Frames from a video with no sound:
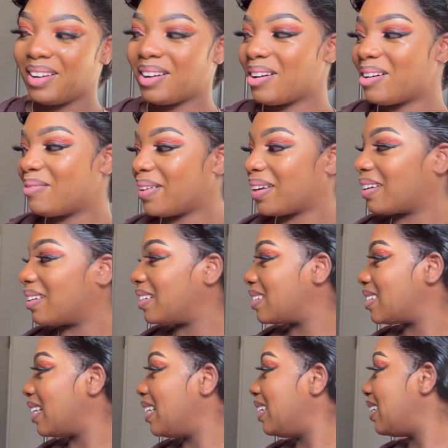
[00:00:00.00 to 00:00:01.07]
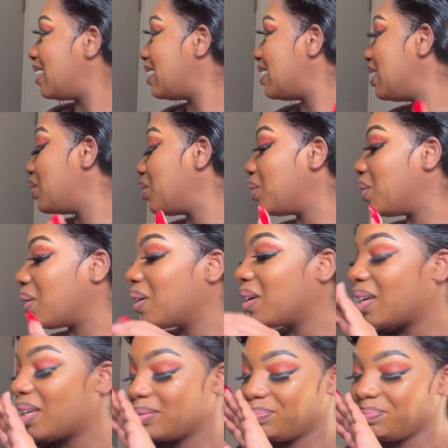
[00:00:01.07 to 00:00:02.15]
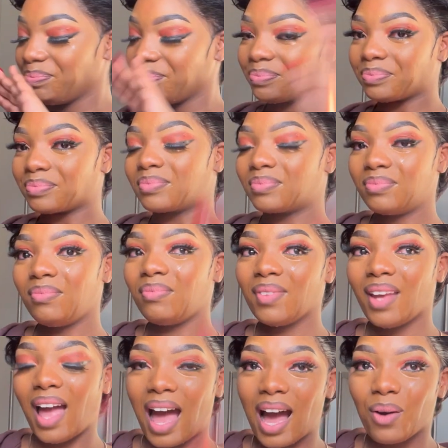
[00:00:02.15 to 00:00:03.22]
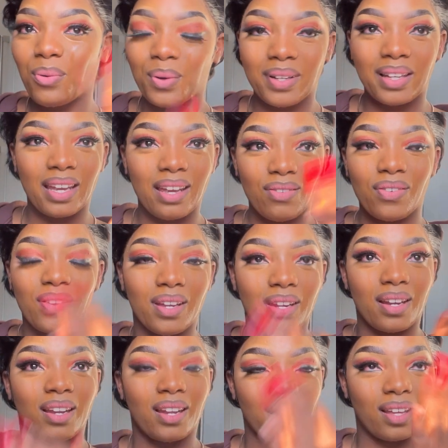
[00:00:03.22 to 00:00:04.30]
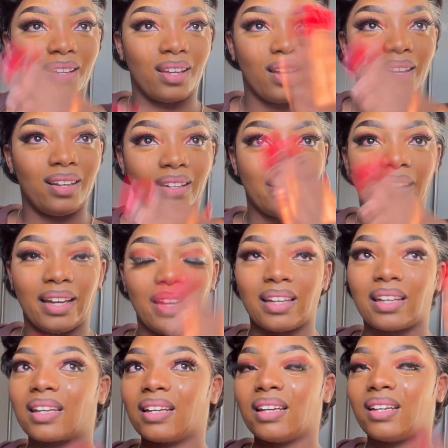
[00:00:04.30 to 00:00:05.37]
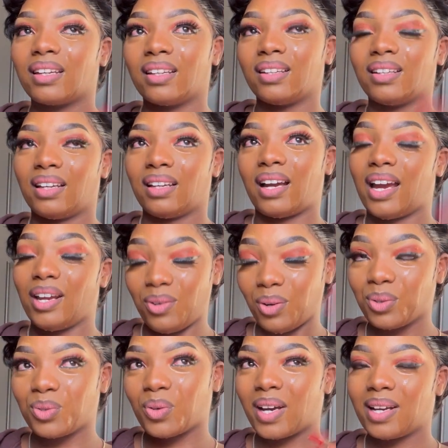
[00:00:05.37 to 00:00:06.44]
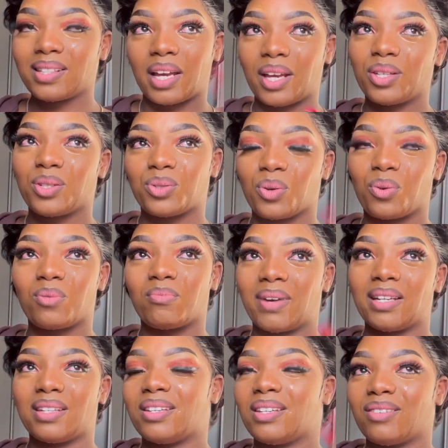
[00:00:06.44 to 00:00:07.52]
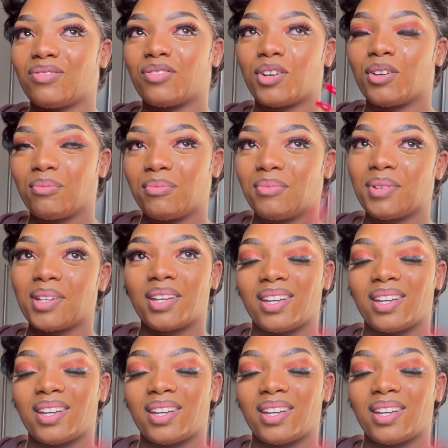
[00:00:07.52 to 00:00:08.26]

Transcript: Oh my goodness, I need a teacher. I would even, like, I know twice I stole money from